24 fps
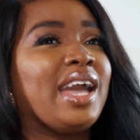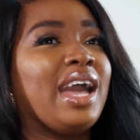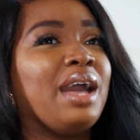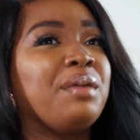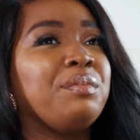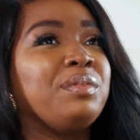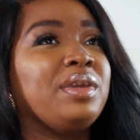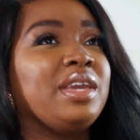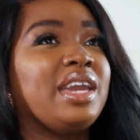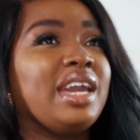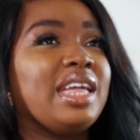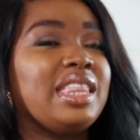
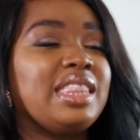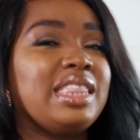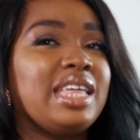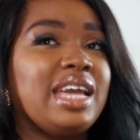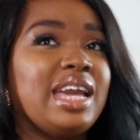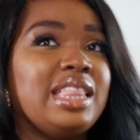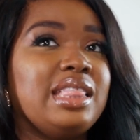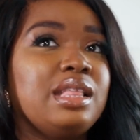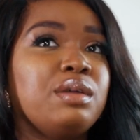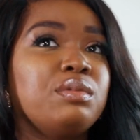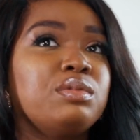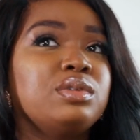And we get
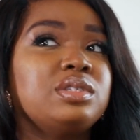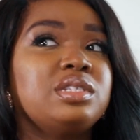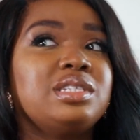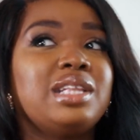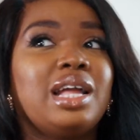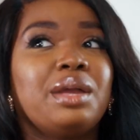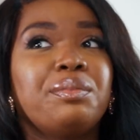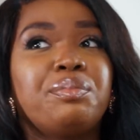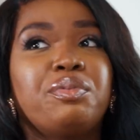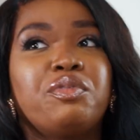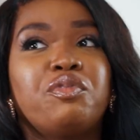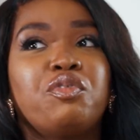there, and there was
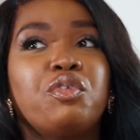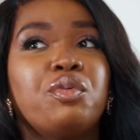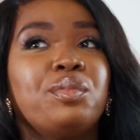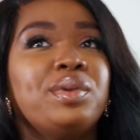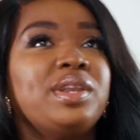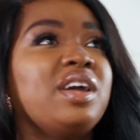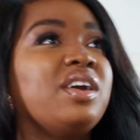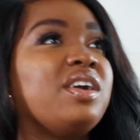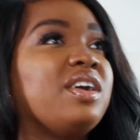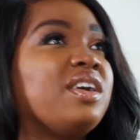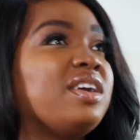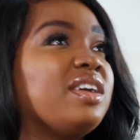like
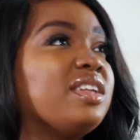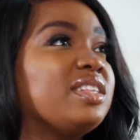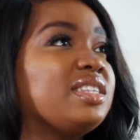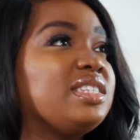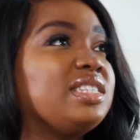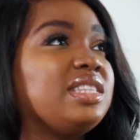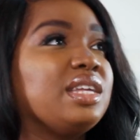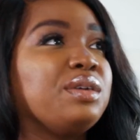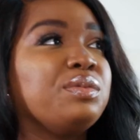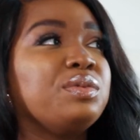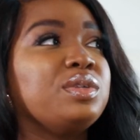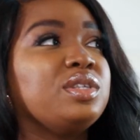performing
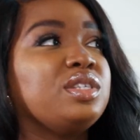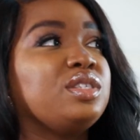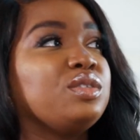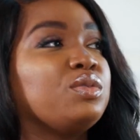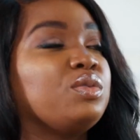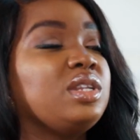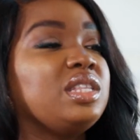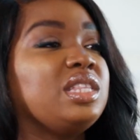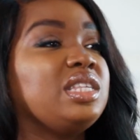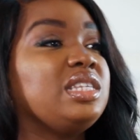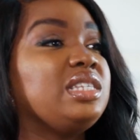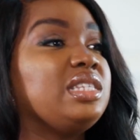arts. There was
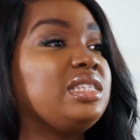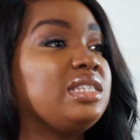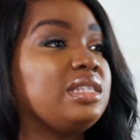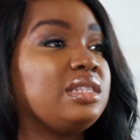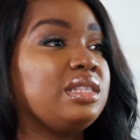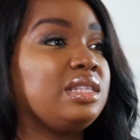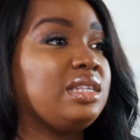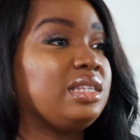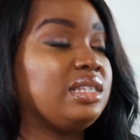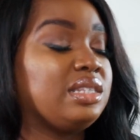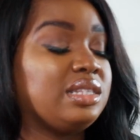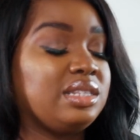all of these
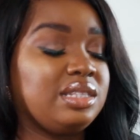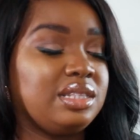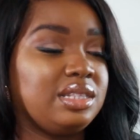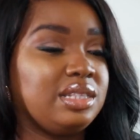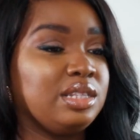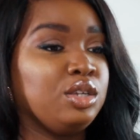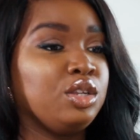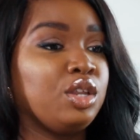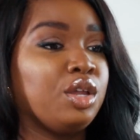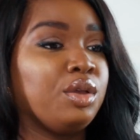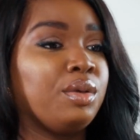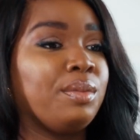
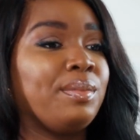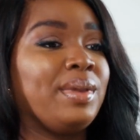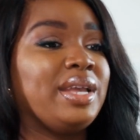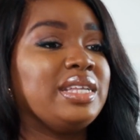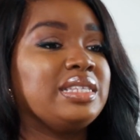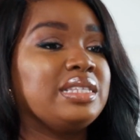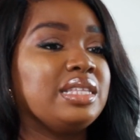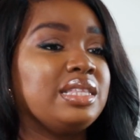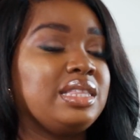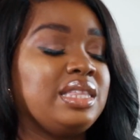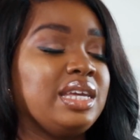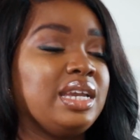
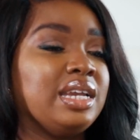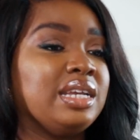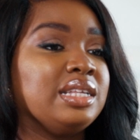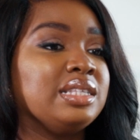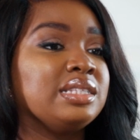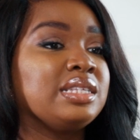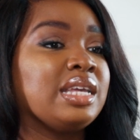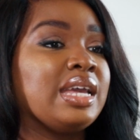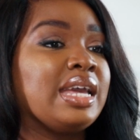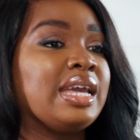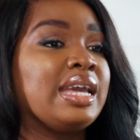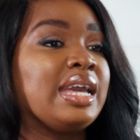amazing
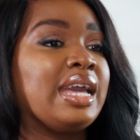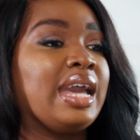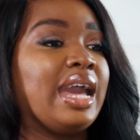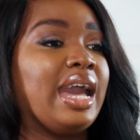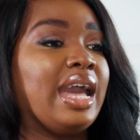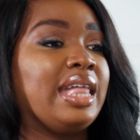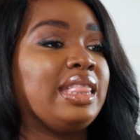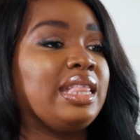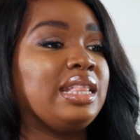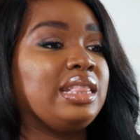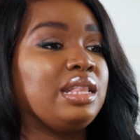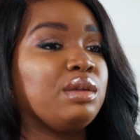things.
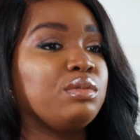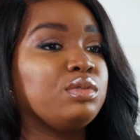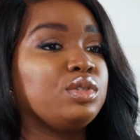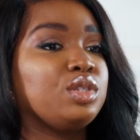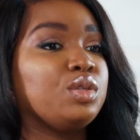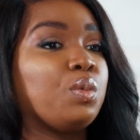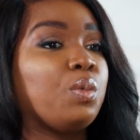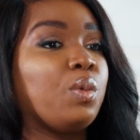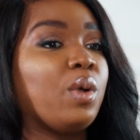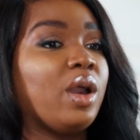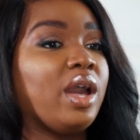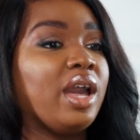And then there was
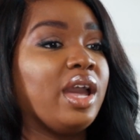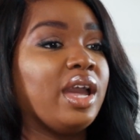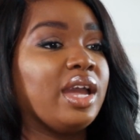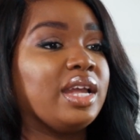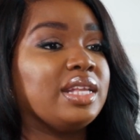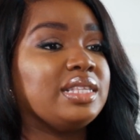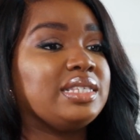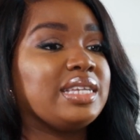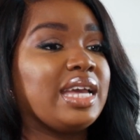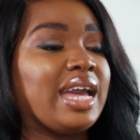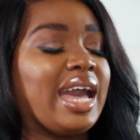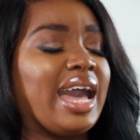the
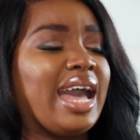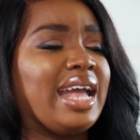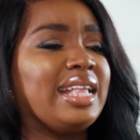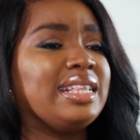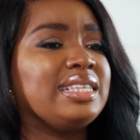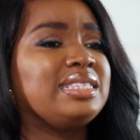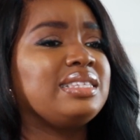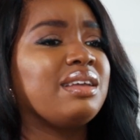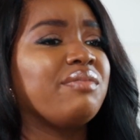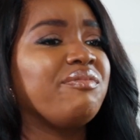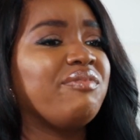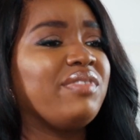word,
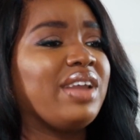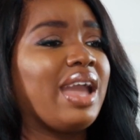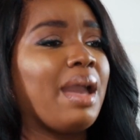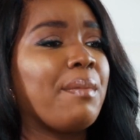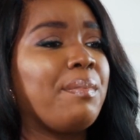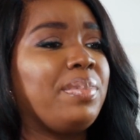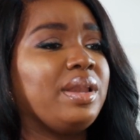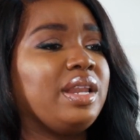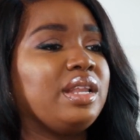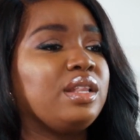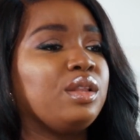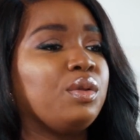and something
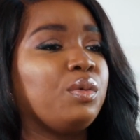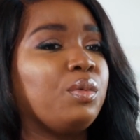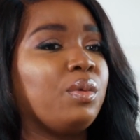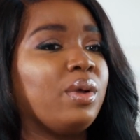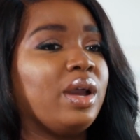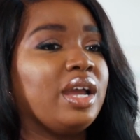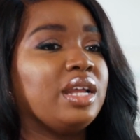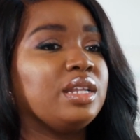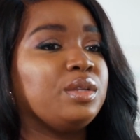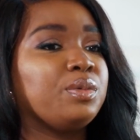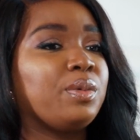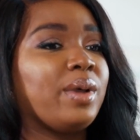happened in the
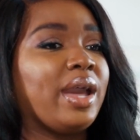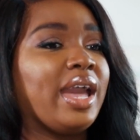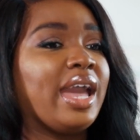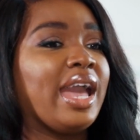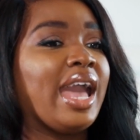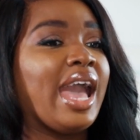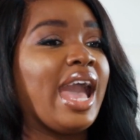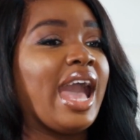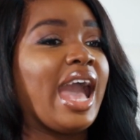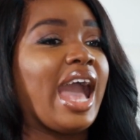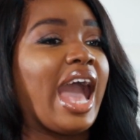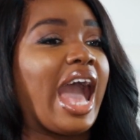word
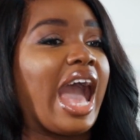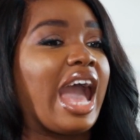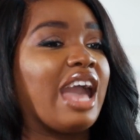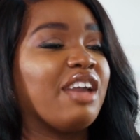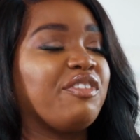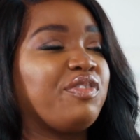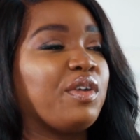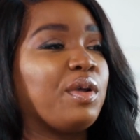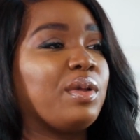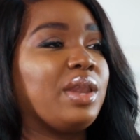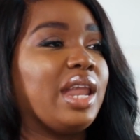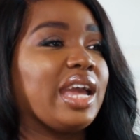where I
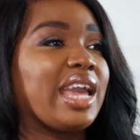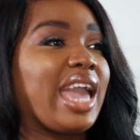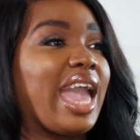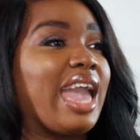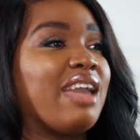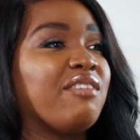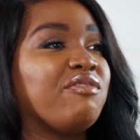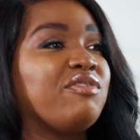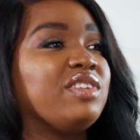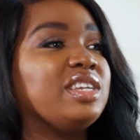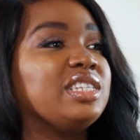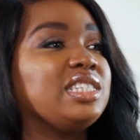felt like
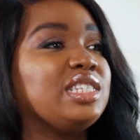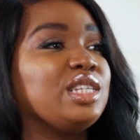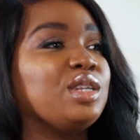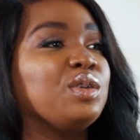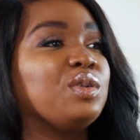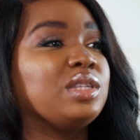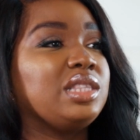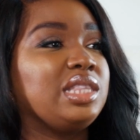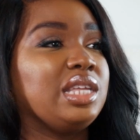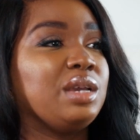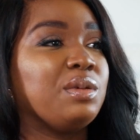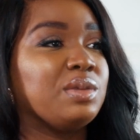every
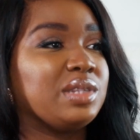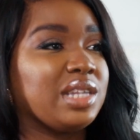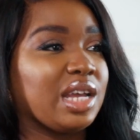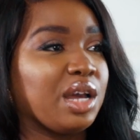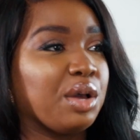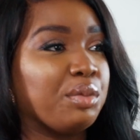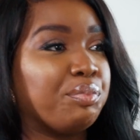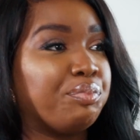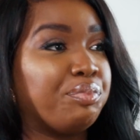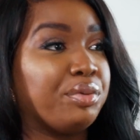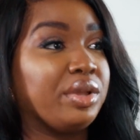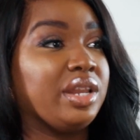single thing was
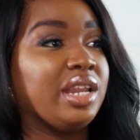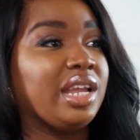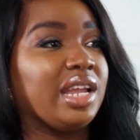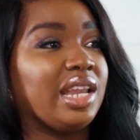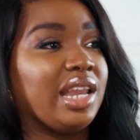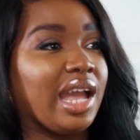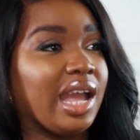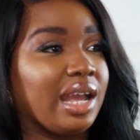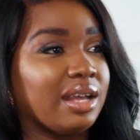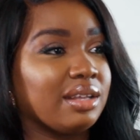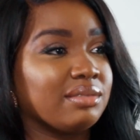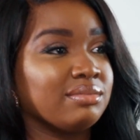like a bullet,
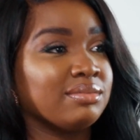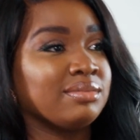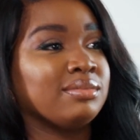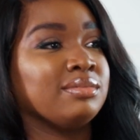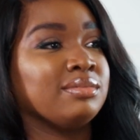like,